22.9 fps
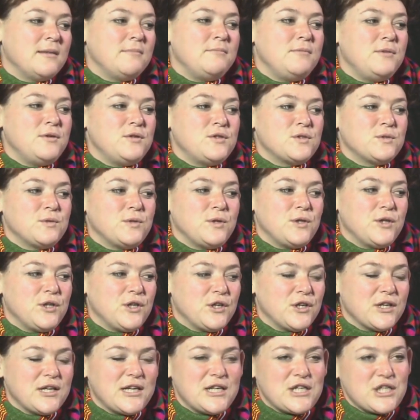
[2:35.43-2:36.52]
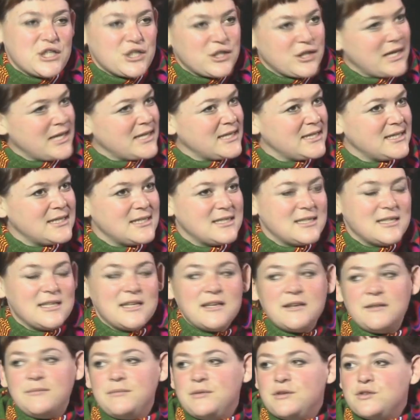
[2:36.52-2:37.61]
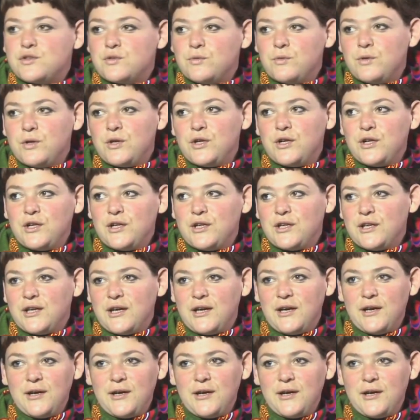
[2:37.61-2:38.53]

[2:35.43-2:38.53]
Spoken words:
mutual interests and mutual